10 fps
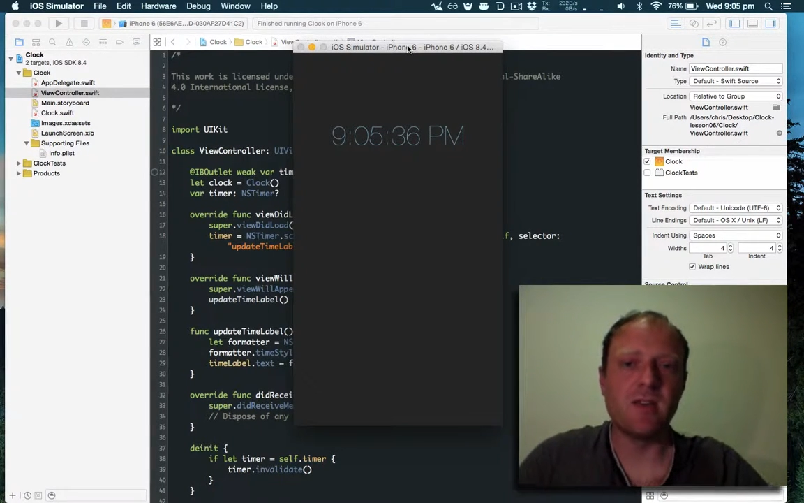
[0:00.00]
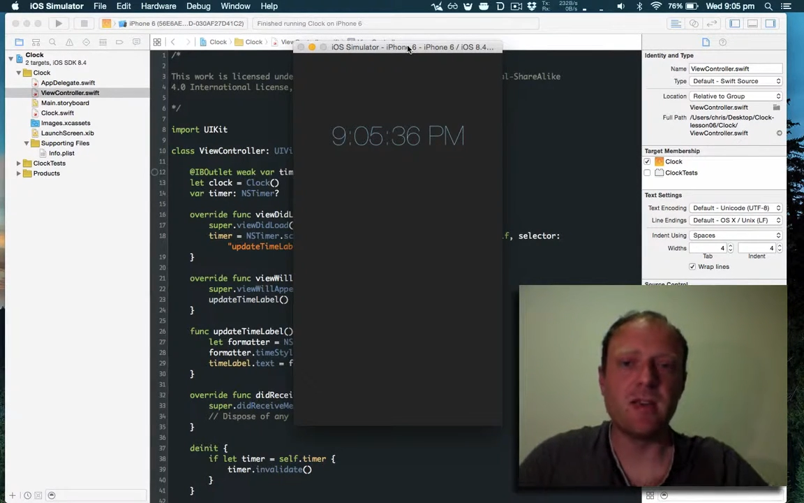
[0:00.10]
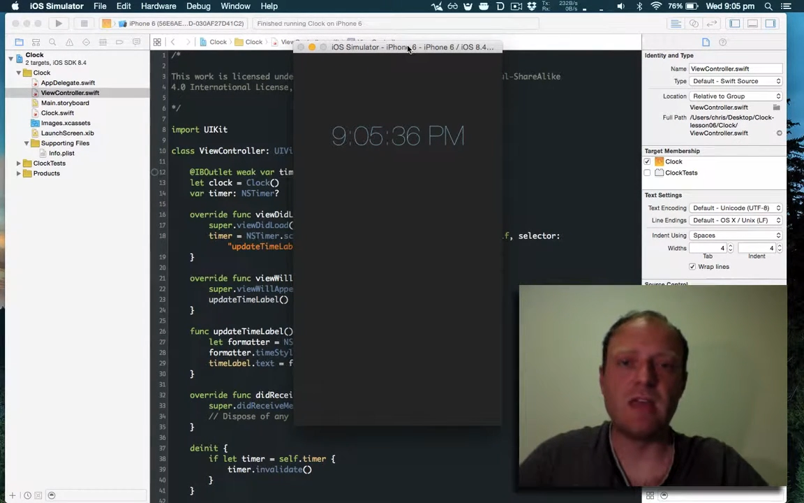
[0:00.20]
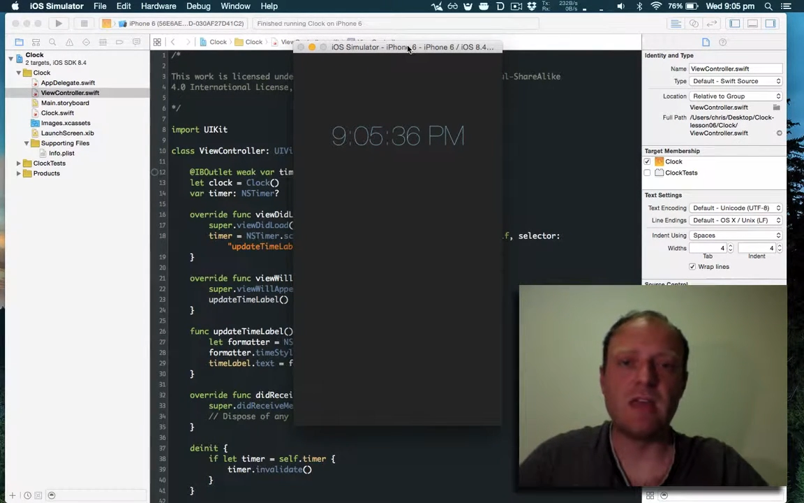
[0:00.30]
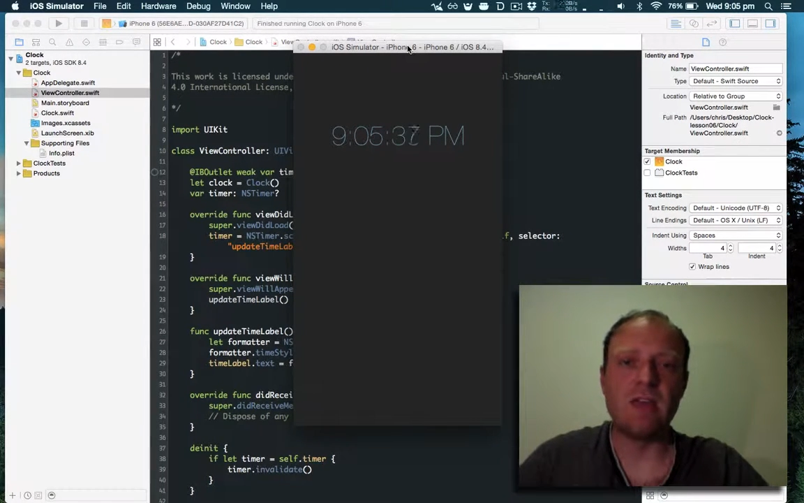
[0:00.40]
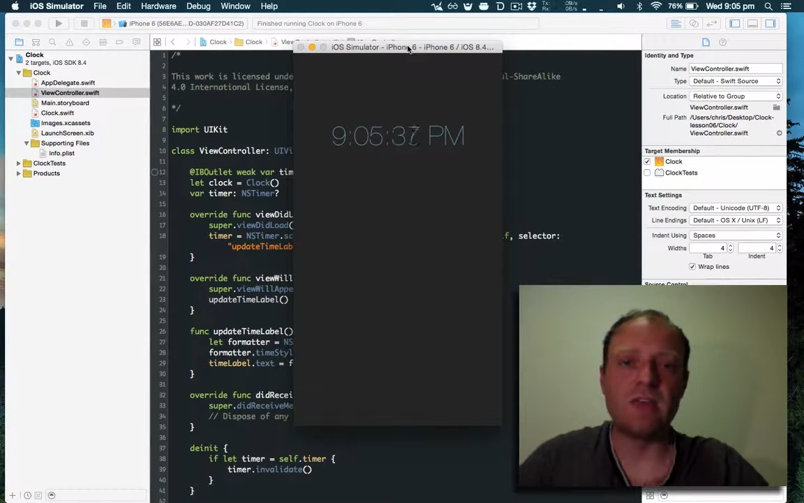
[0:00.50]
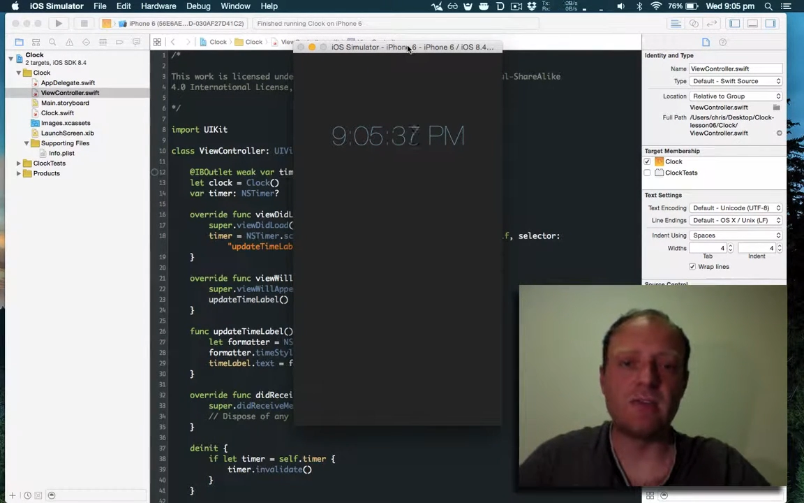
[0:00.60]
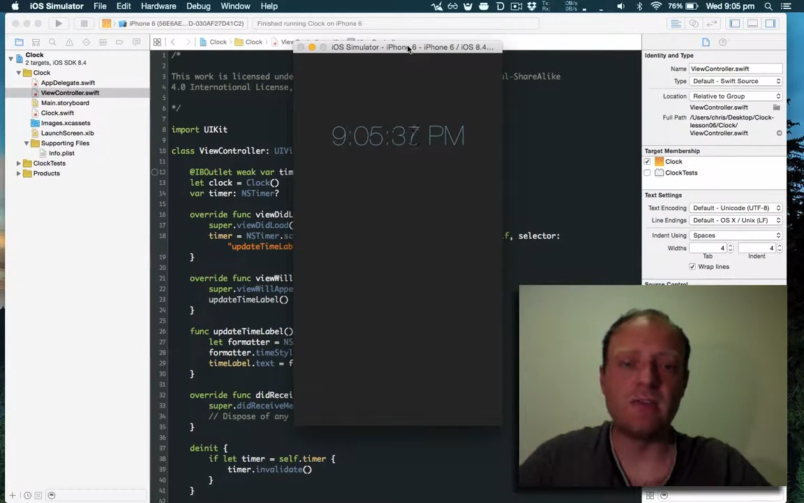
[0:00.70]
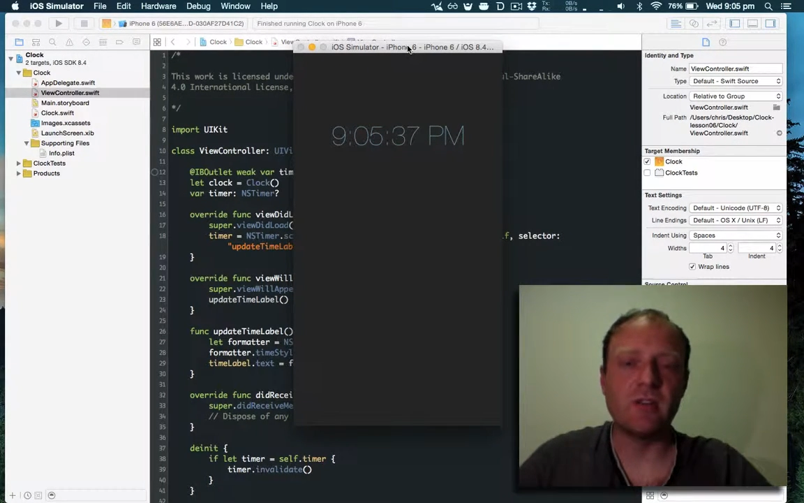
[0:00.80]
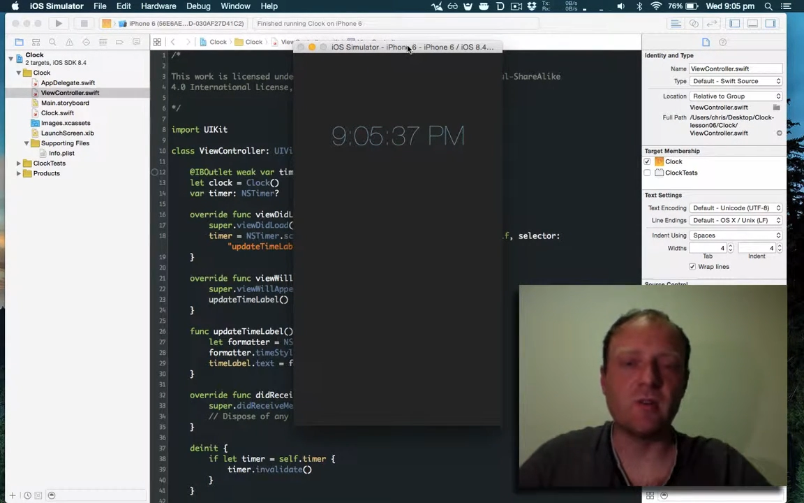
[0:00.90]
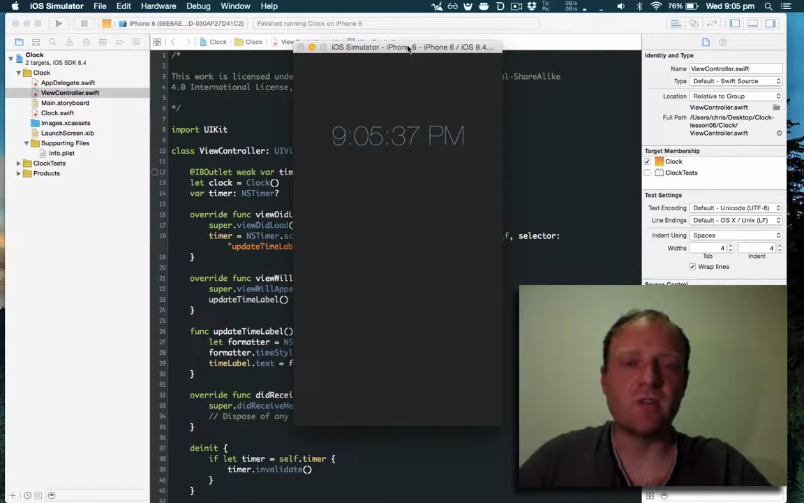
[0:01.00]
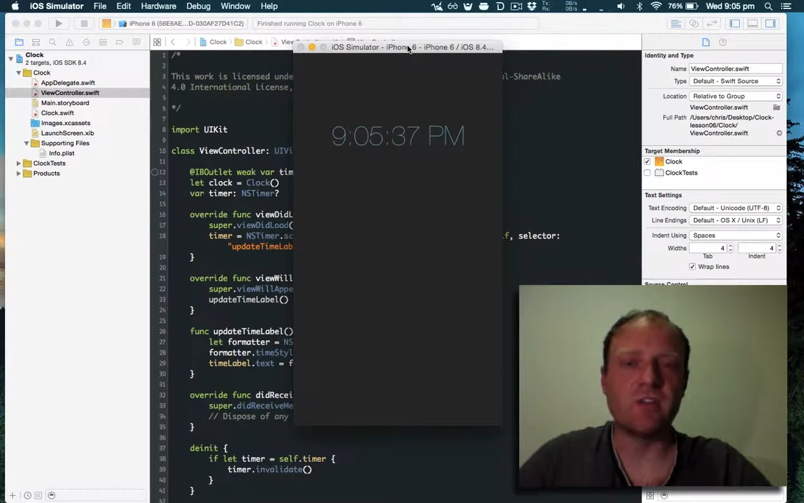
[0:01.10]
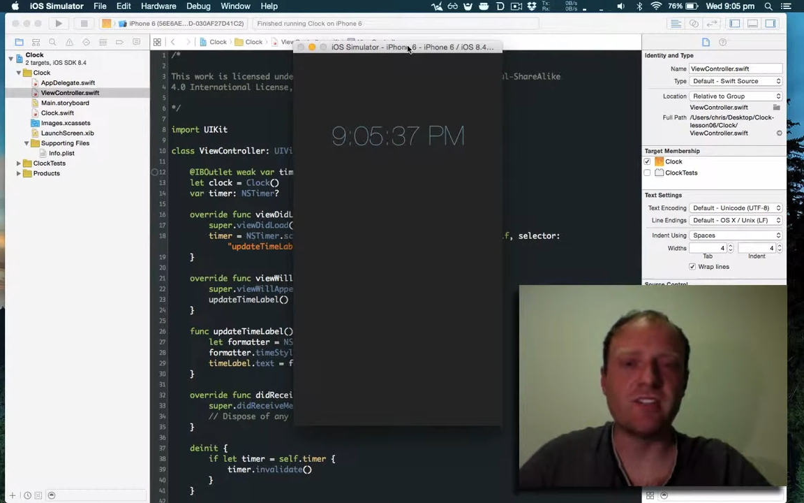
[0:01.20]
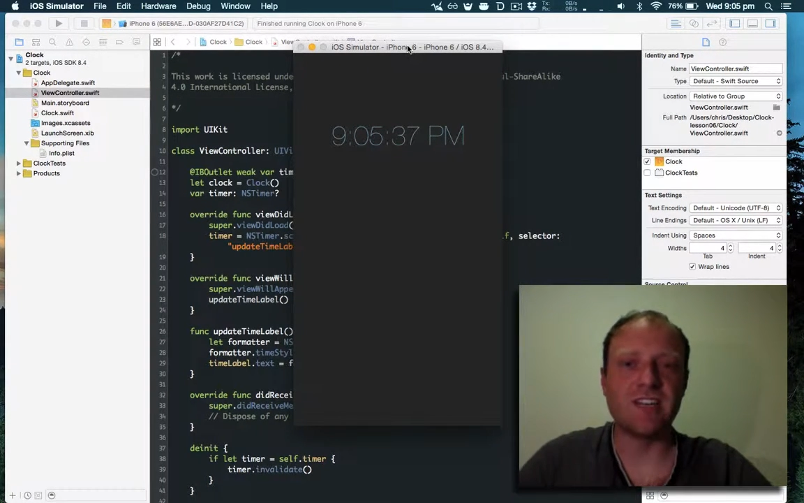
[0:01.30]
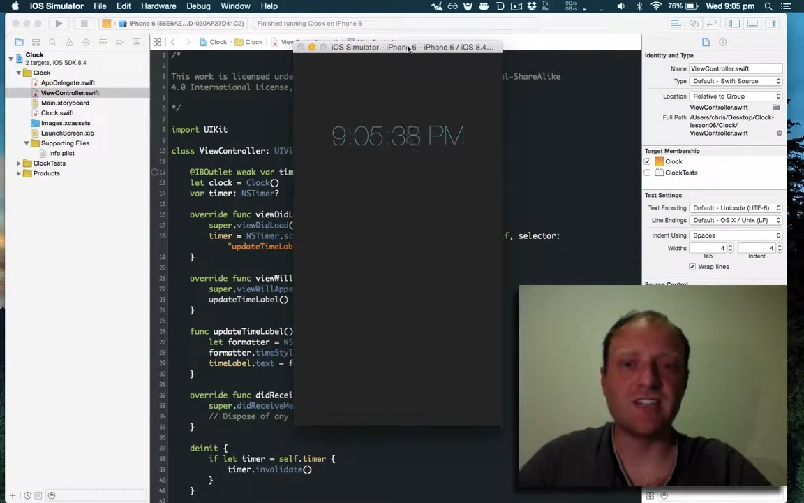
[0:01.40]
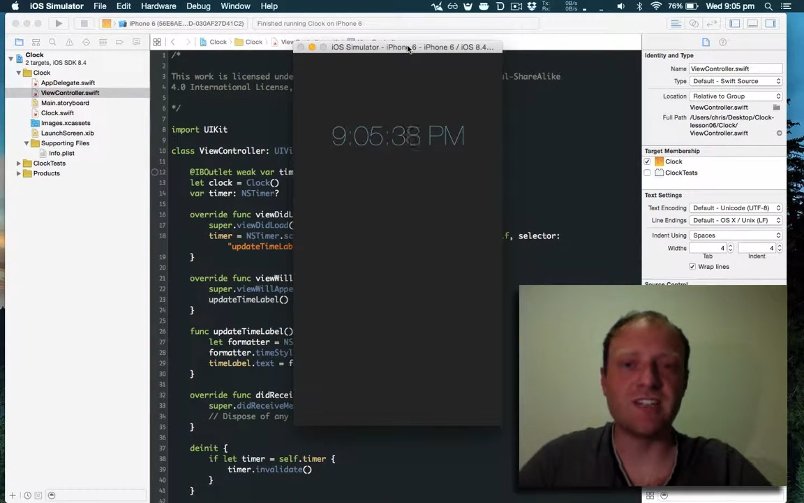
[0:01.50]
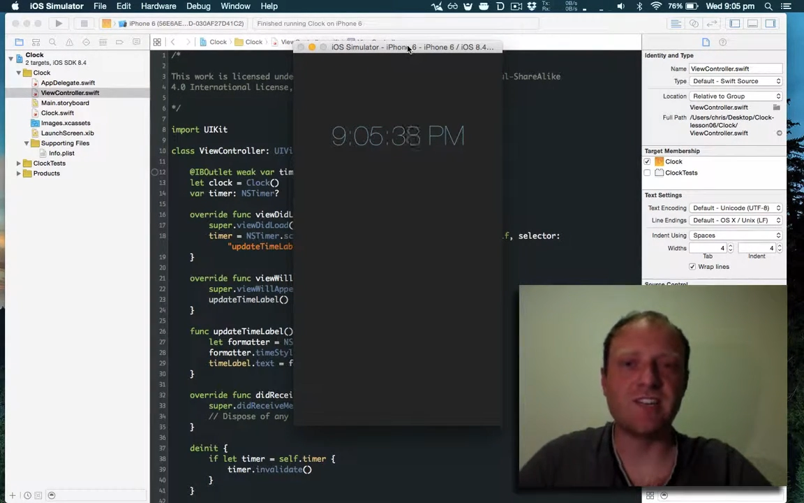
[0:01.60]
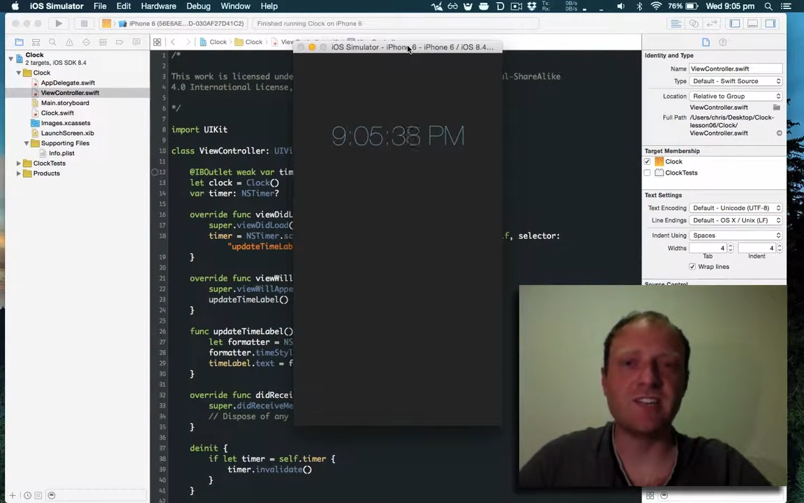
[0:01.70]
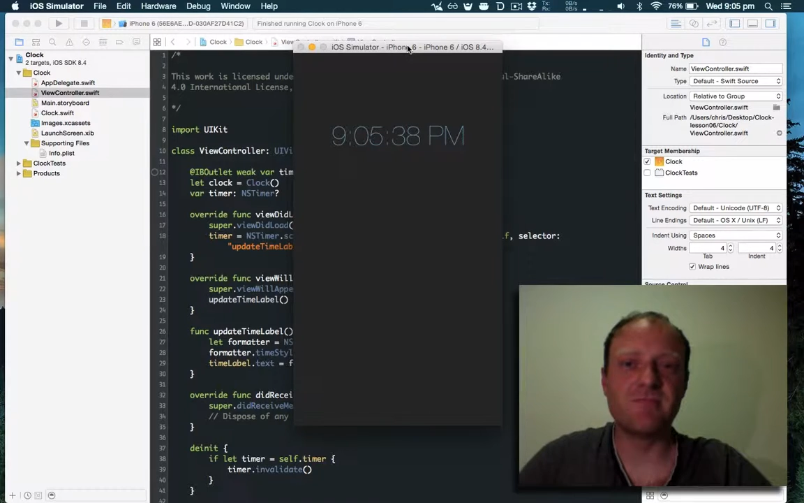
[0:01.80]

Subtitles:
and everything looks fantastic.